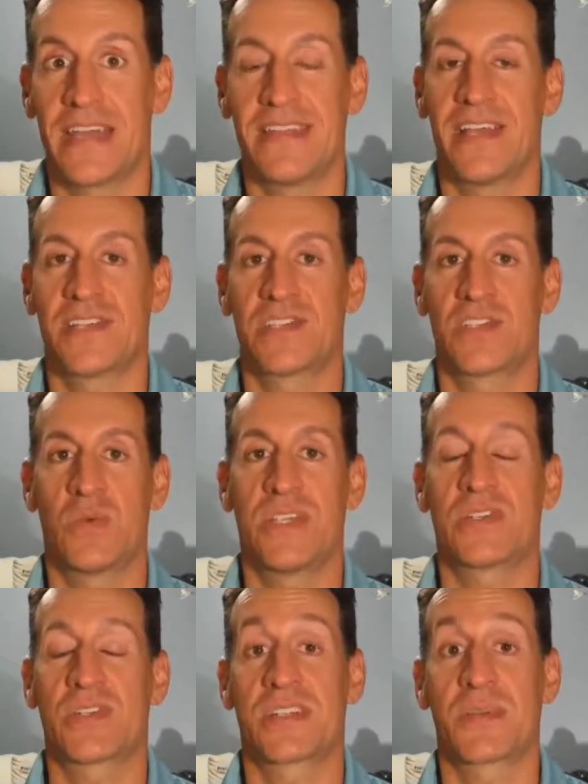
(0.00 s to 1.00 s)
this, we
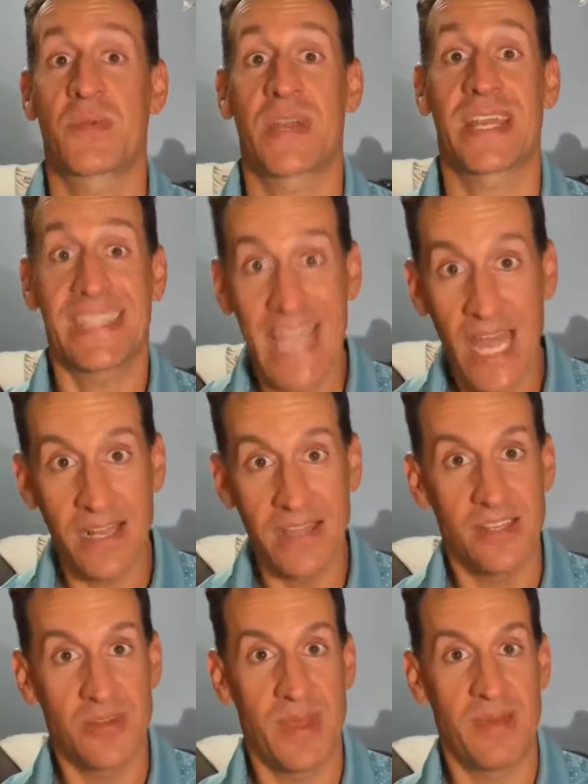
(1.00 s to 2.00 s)
start to break it down a
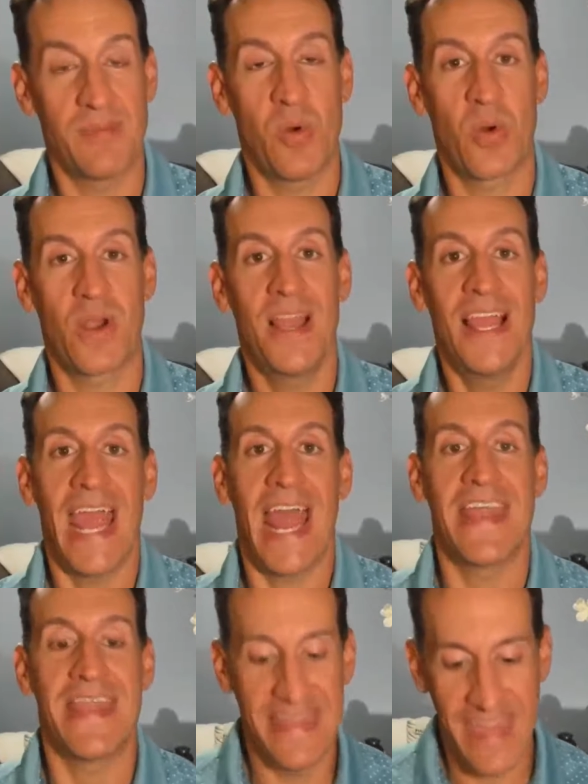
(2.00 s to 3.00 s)
little bit more.
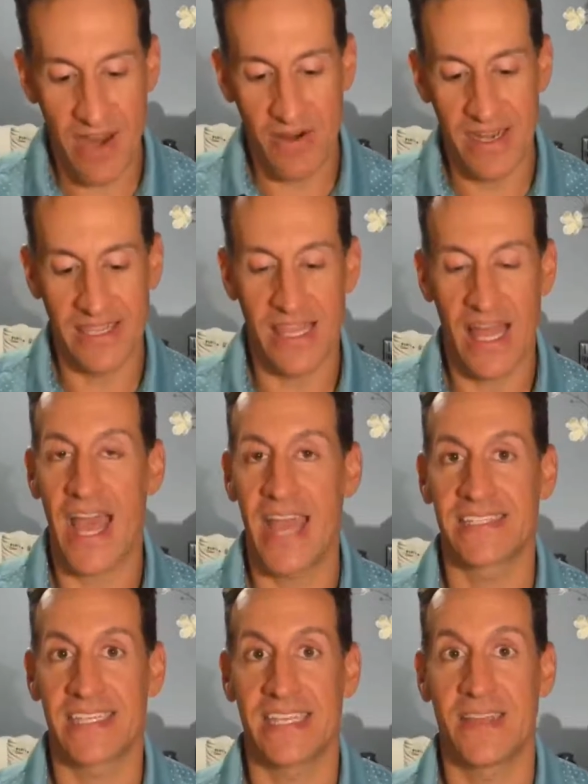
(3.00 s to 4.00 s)
And therein
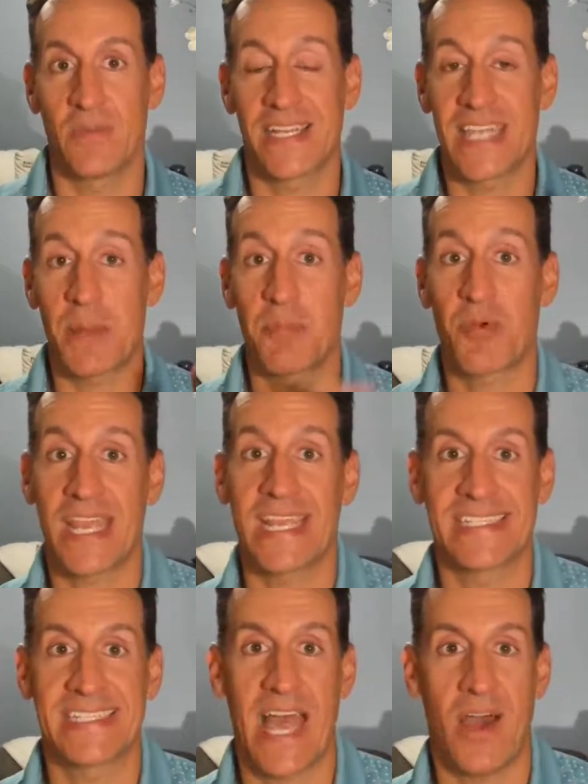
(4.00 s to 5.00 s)
lies, and when I say break
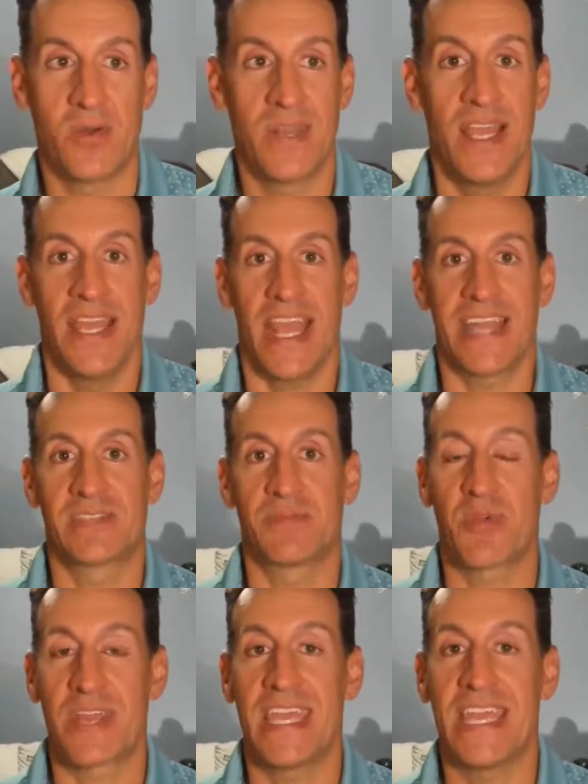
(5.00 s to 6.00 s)
it down, it's
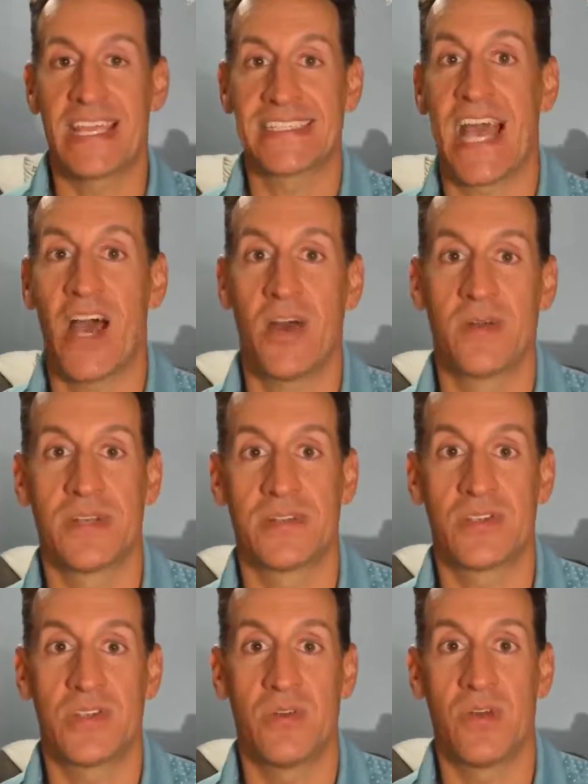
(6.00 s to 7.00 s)
breaking it down
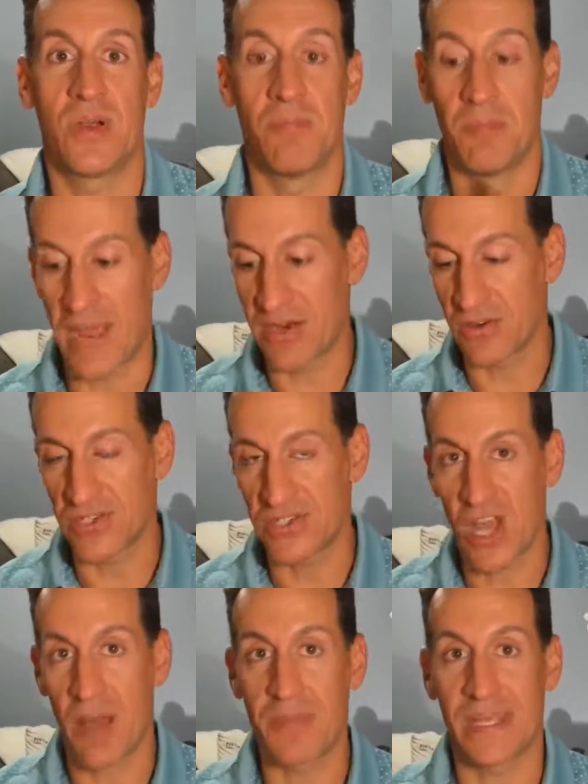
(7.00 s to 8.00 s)
to
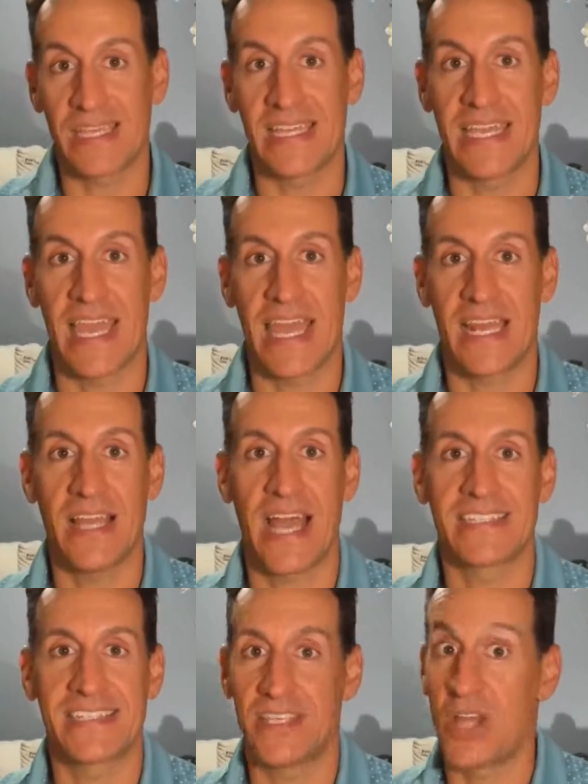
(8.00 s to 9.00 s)
microscopically
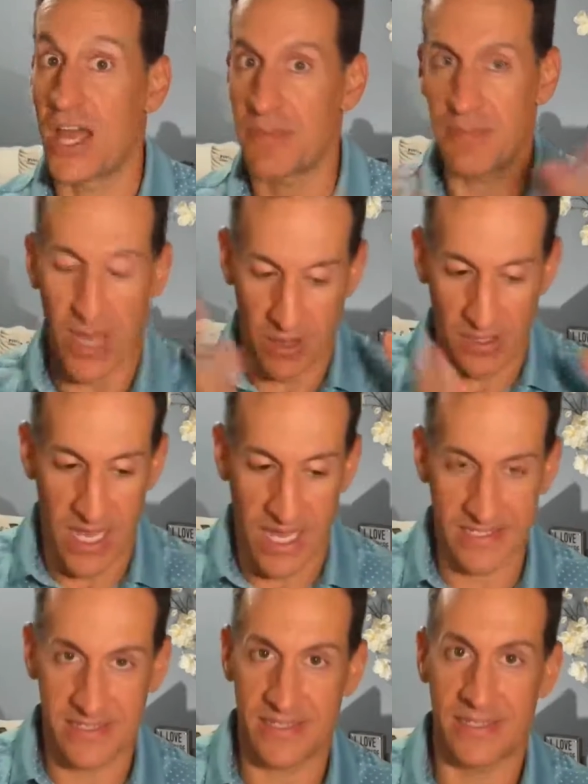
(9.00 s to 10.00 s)
analyze it, not paralyze,